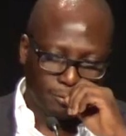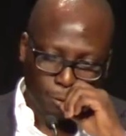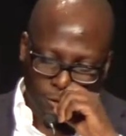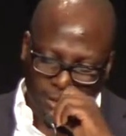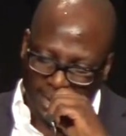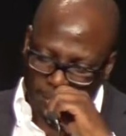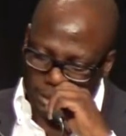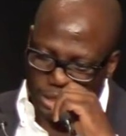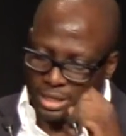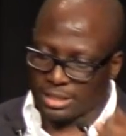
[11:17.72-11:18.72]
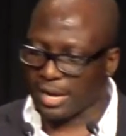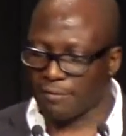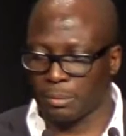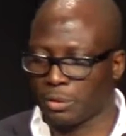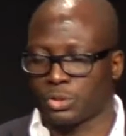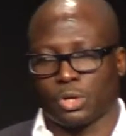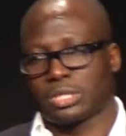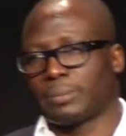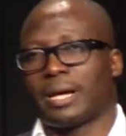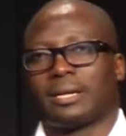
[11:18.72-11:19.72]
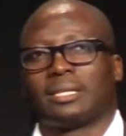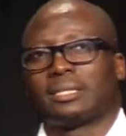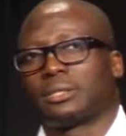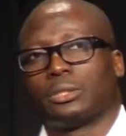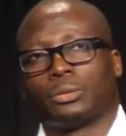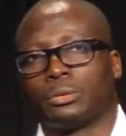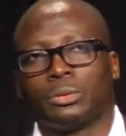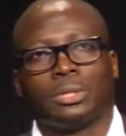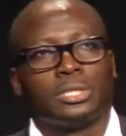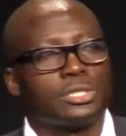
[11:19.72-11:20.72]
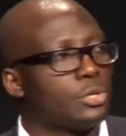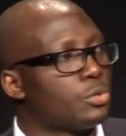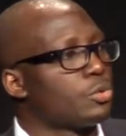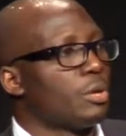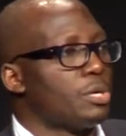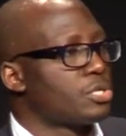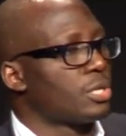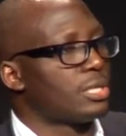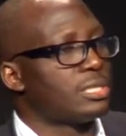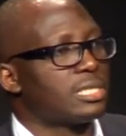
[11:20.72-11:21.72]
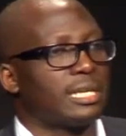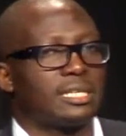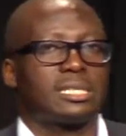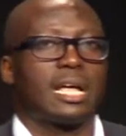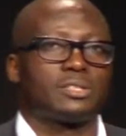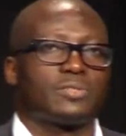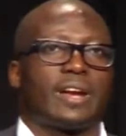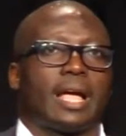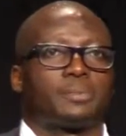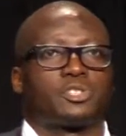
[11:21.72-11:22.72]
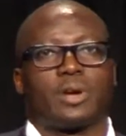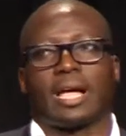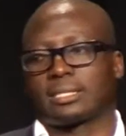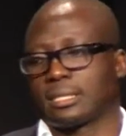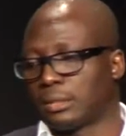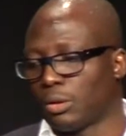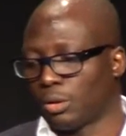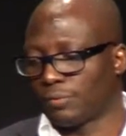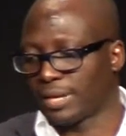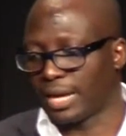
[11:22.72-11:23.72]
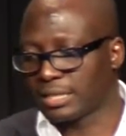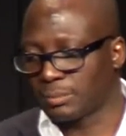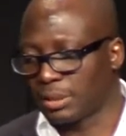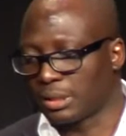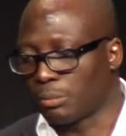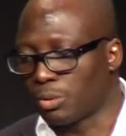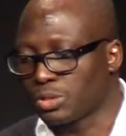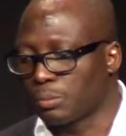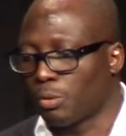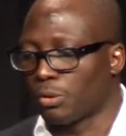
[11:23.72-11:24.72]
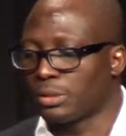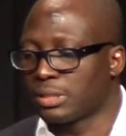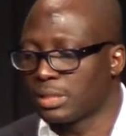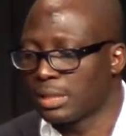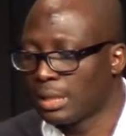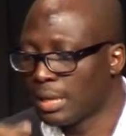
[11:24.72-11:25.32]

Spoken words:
of course, climate change, everyone talks about it, you know, CO2 emissions, and it sounds very abstract and all of that. But the most important